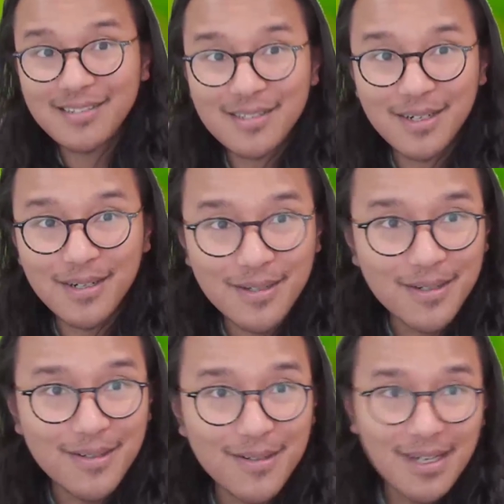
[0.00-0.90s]

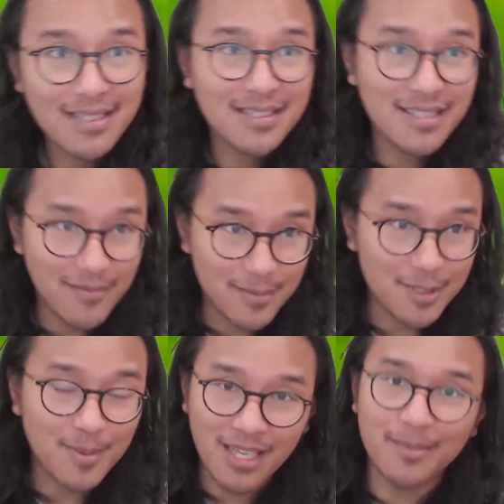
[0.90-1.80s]
So aside from
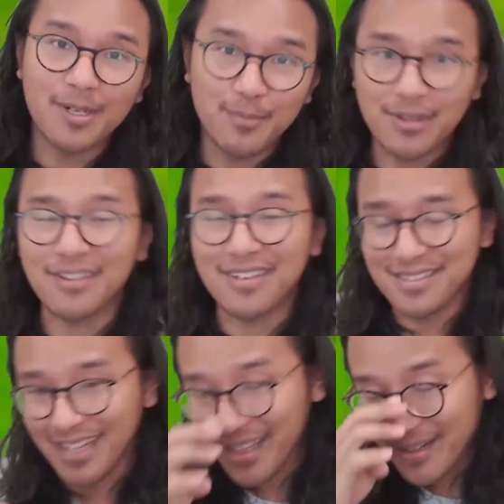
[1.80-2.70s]
just being able to put the things
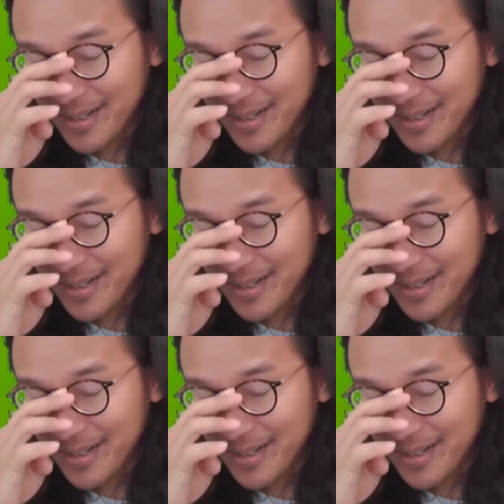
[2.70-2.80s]
together,